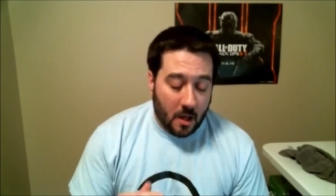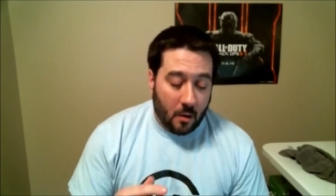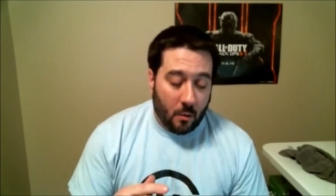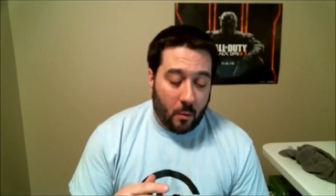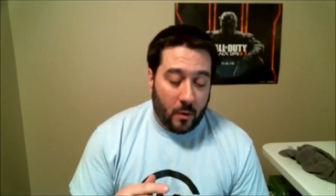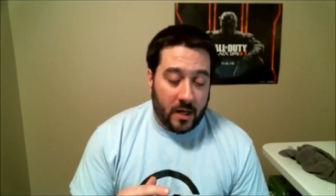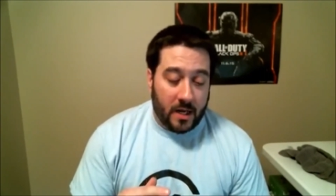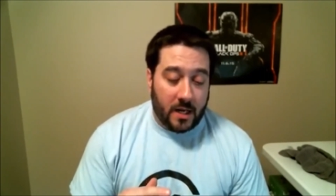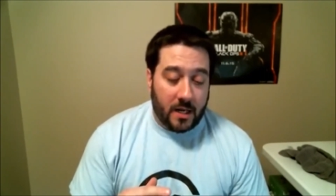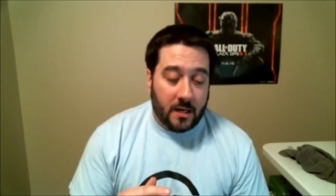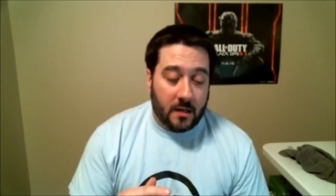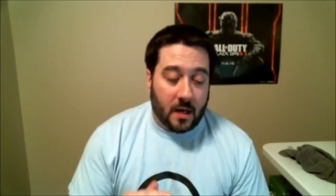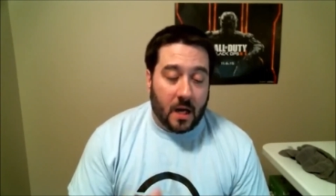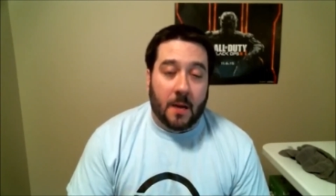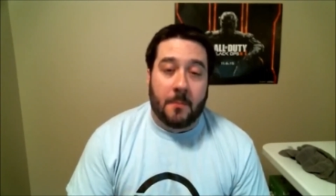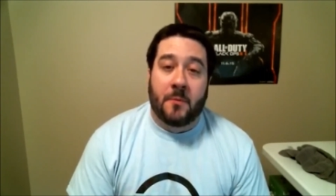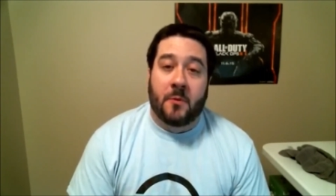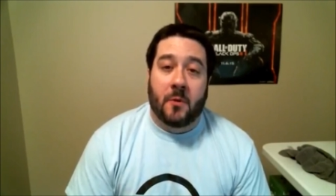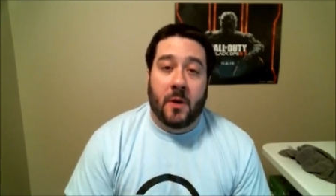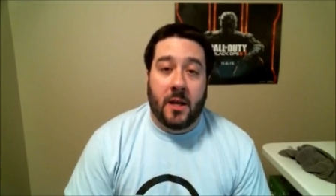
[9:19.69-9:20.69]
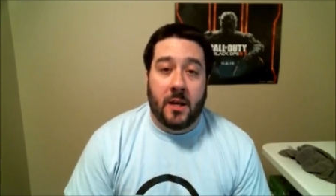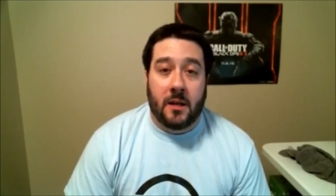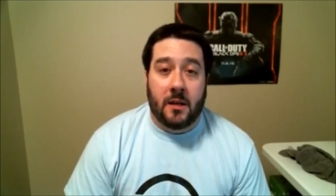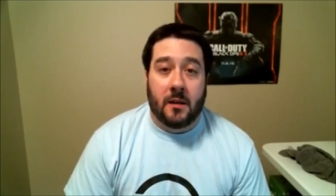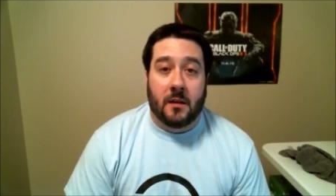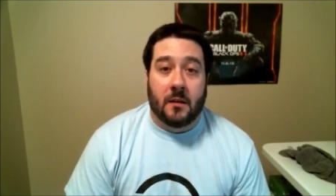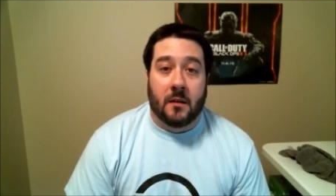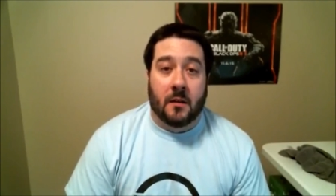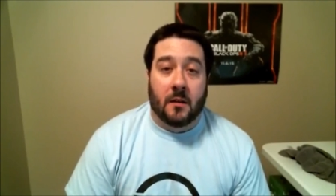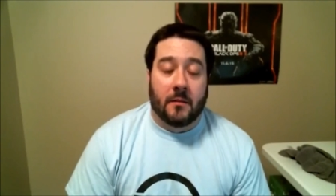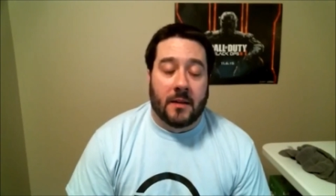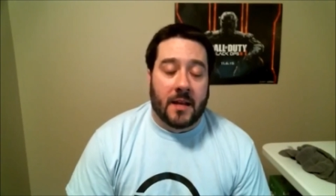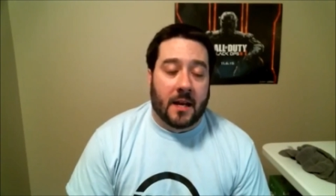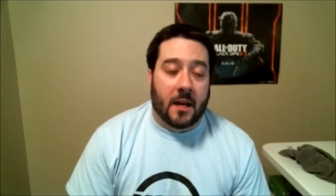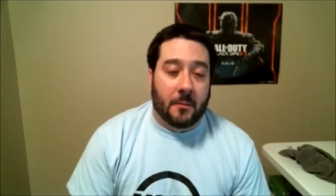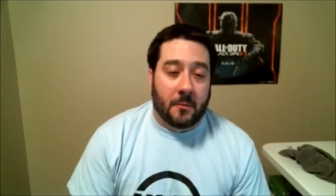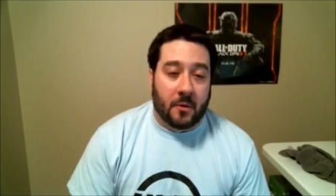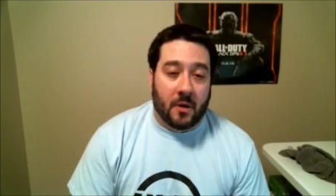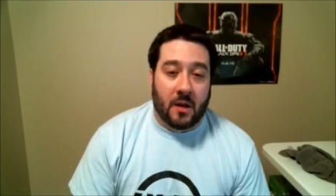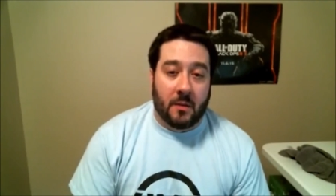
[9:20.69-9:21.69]
We upgraded,
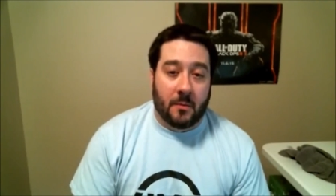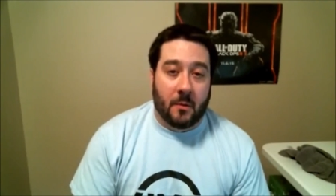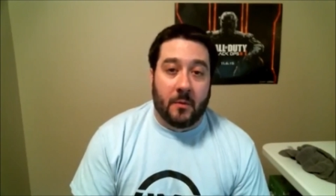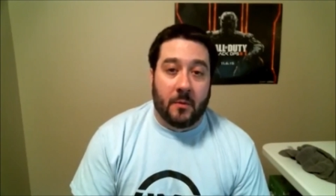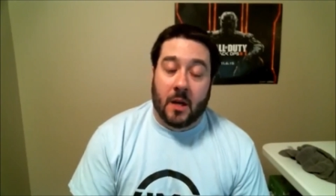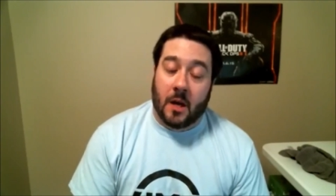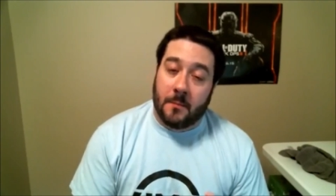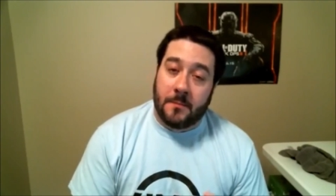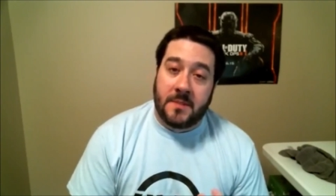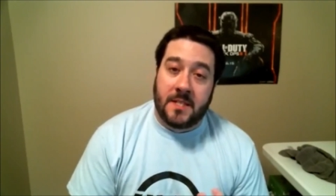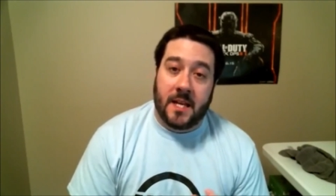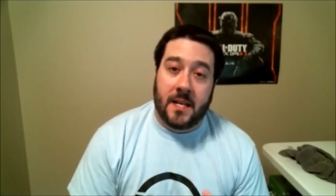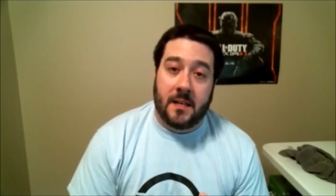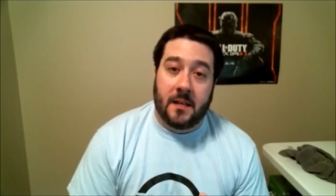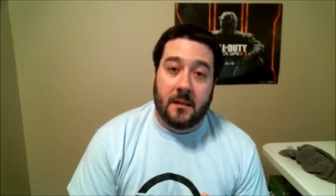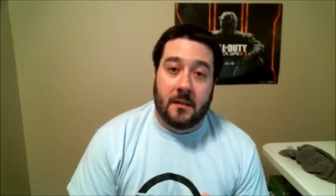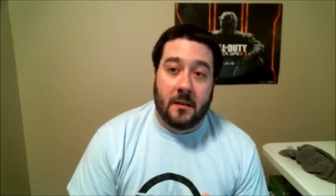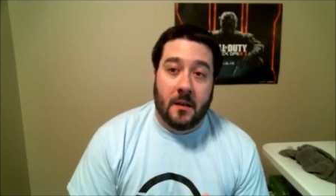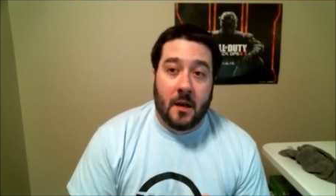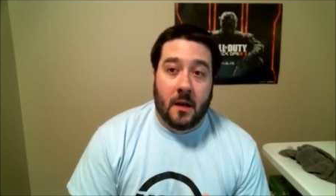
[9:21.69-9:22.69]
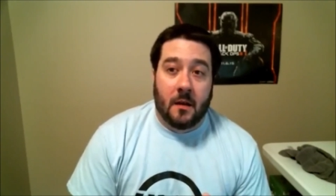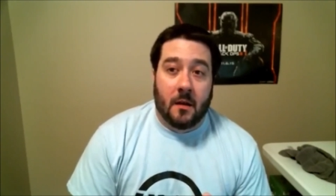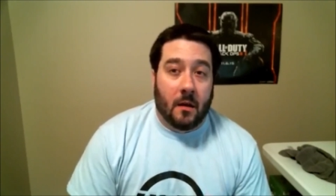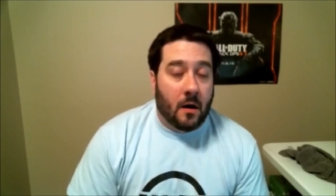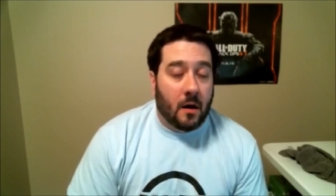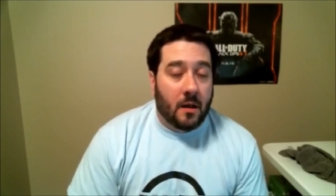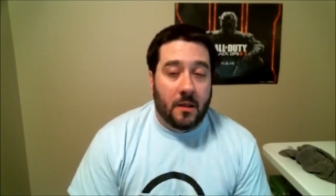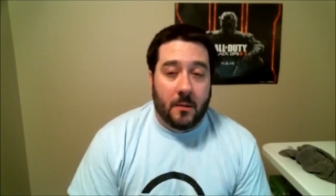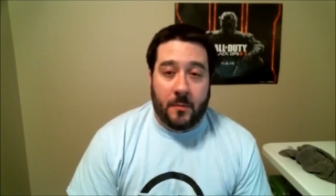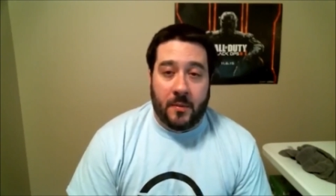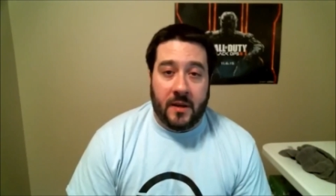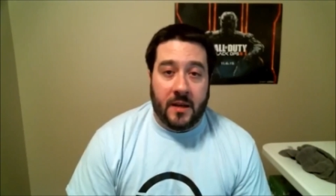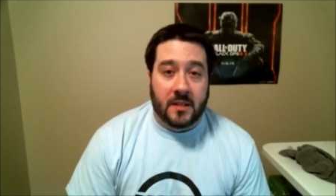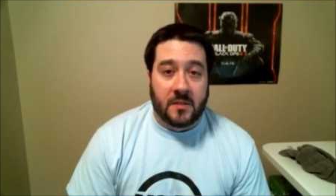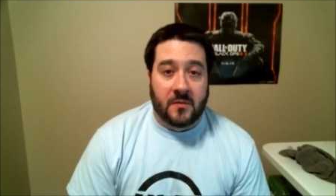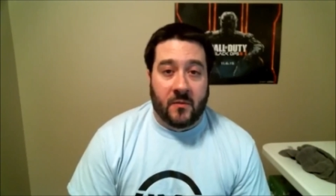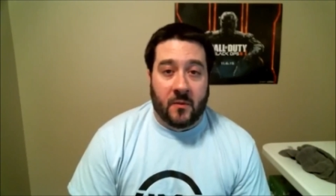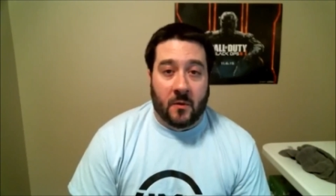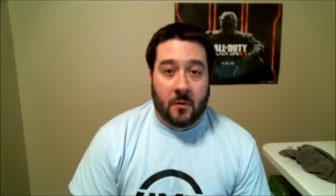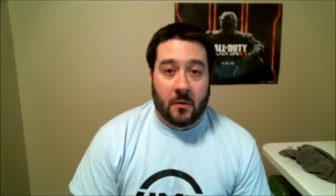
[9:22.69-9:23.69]
not upgraded, but we updated all the
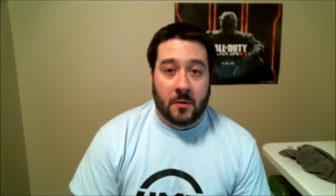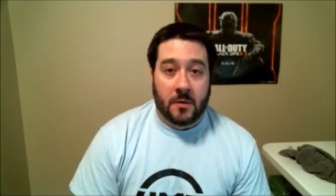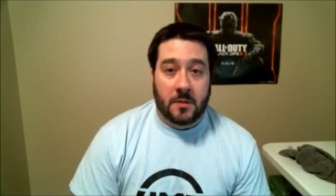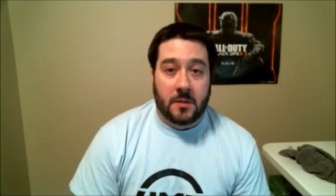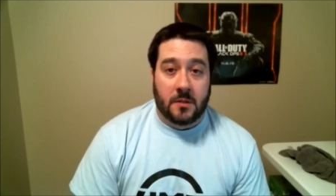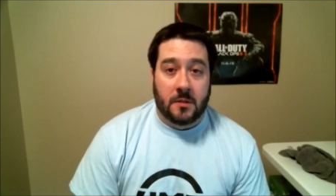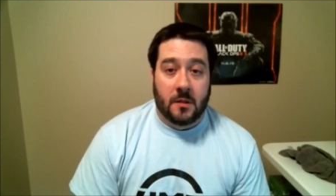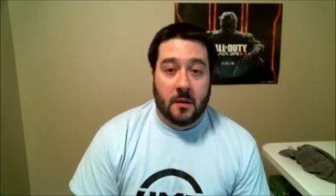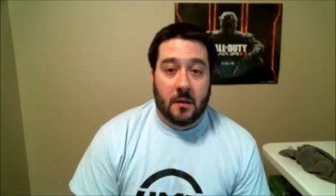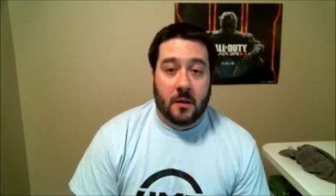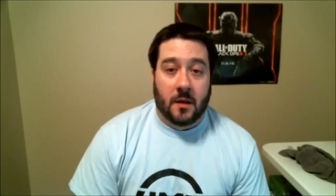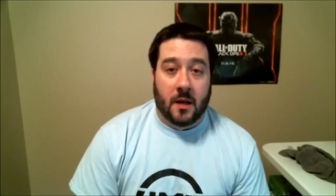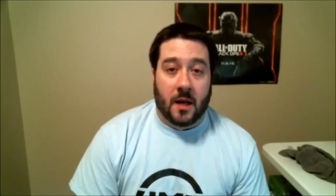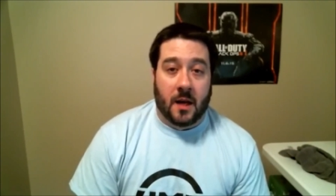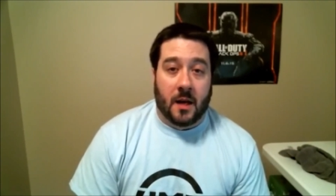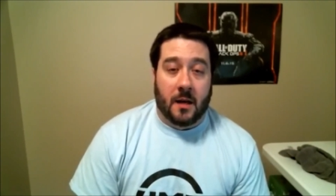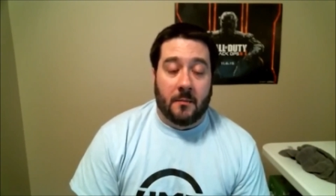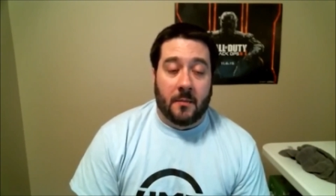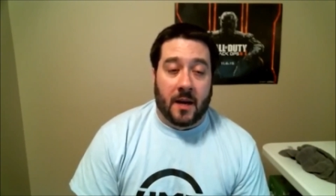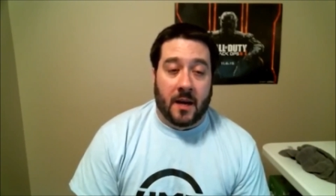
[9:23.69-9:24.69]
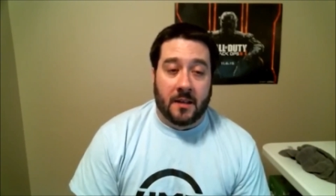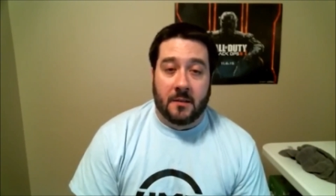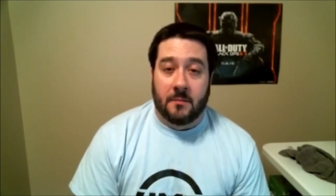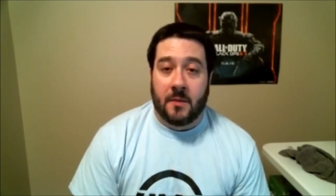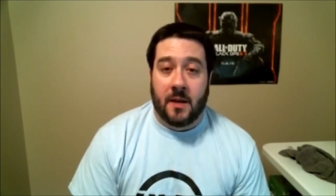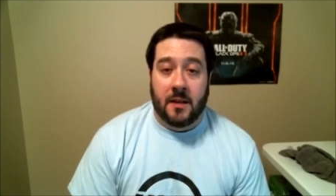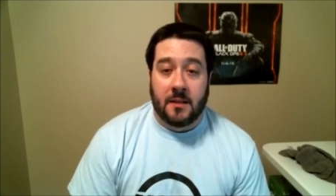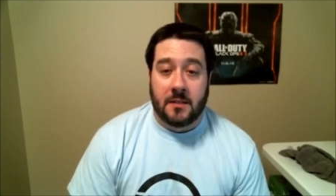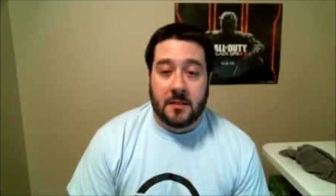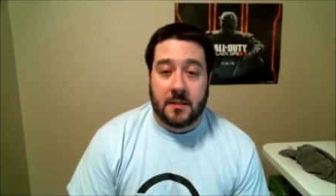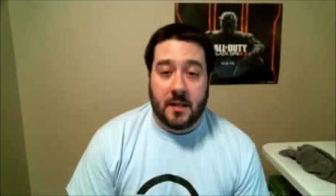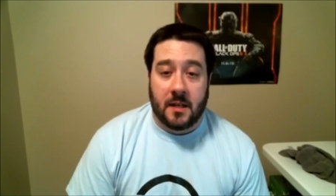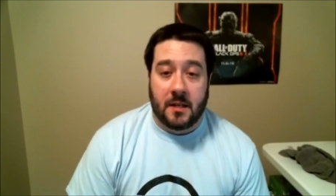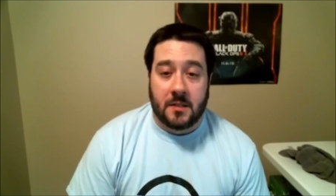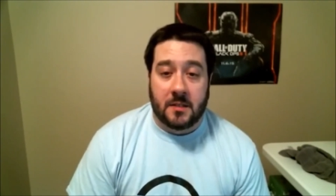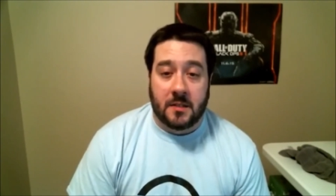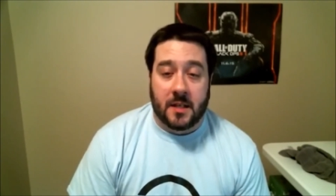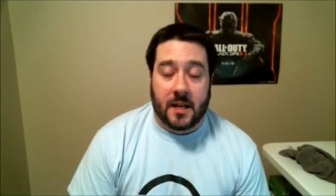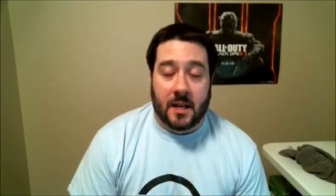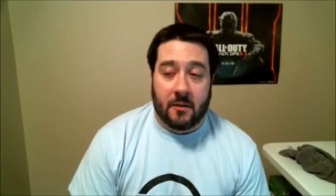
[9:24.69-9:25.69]
PS4s on the main
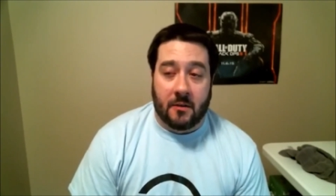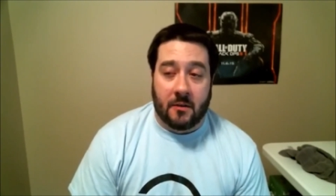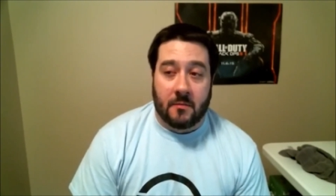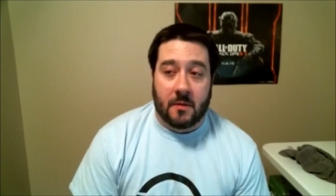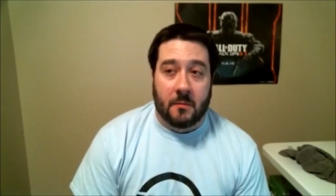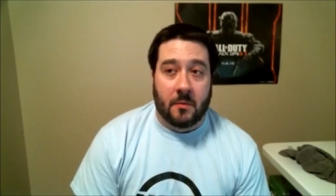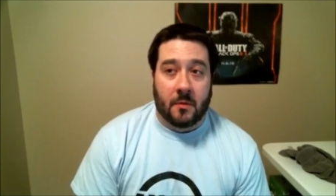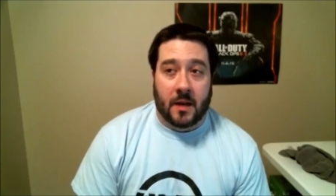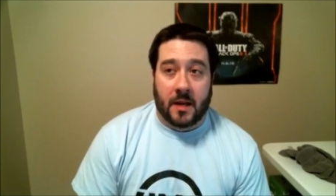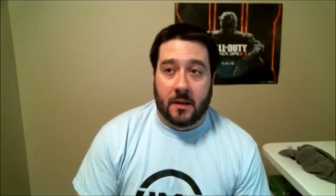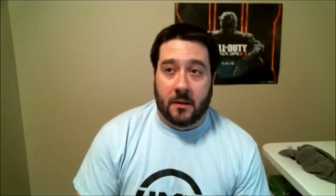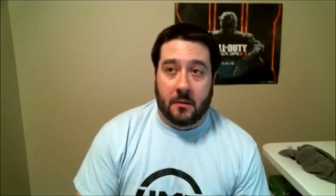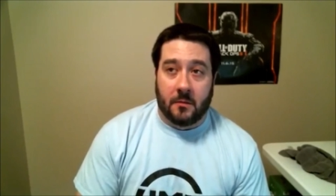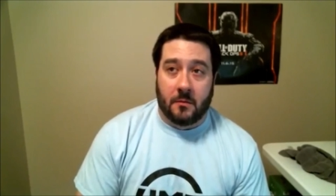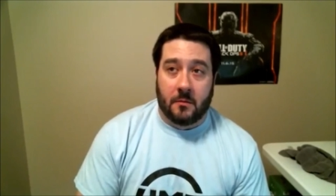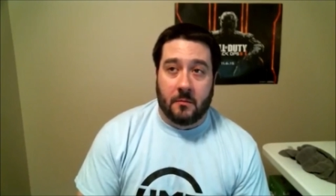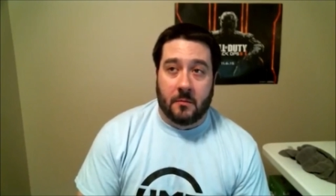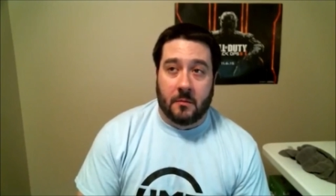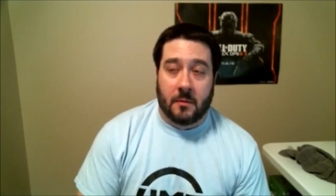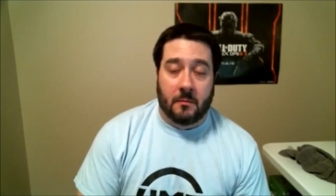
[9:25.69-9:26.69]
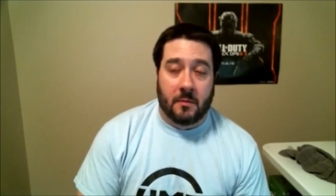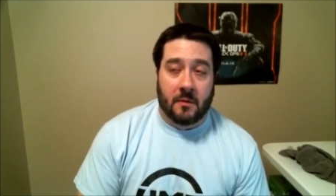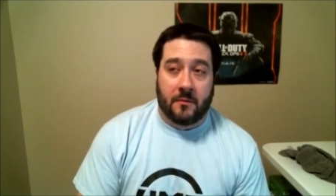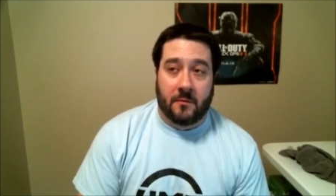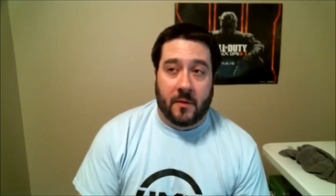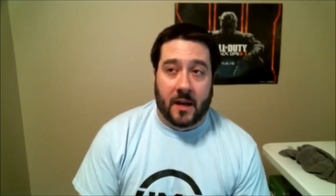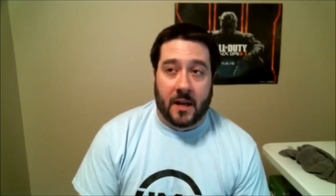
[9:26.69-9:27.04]
stage that I remember. I don't remember.